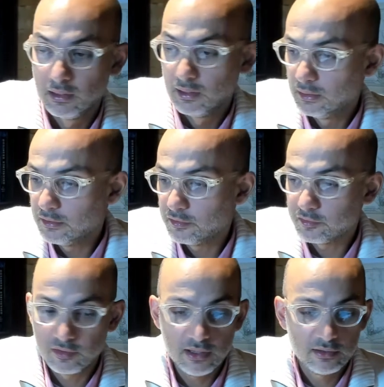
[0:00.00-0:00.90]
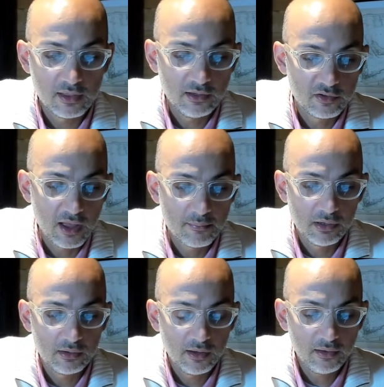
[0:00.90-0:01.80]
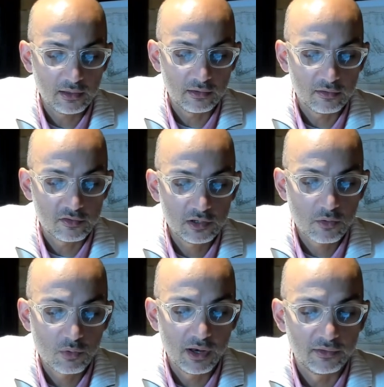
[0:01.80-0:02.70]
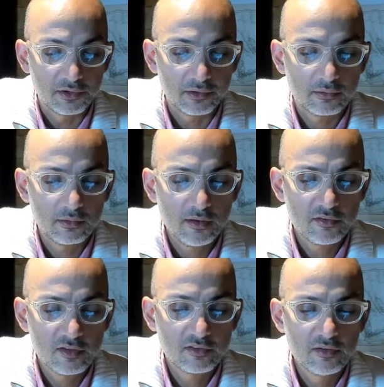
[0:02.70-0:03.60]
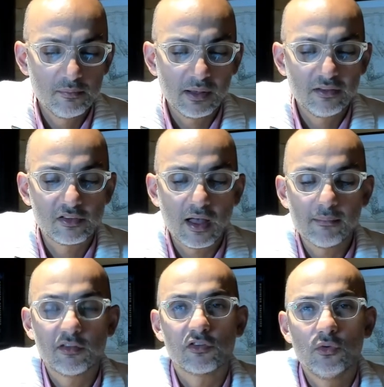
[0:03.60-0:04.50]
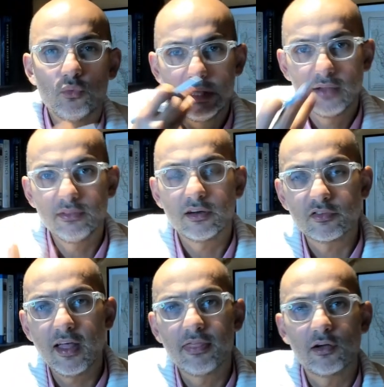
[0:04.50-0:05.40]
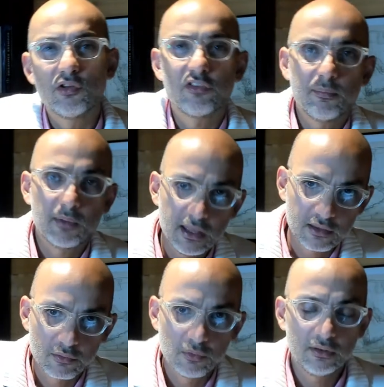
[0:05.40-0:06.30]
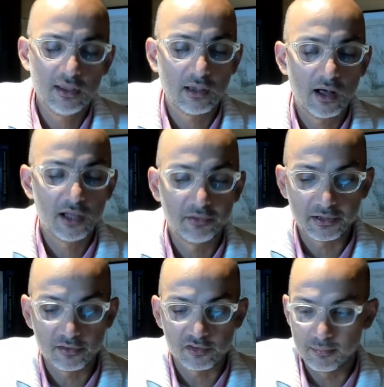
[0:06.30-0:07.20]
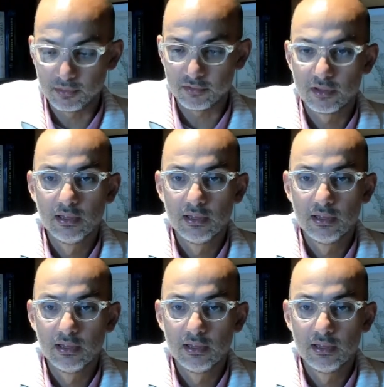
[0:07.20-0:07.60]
Let's take the example again, 0, 100. Let's take simple examples so we understand the concept. Later we'll take harder examples.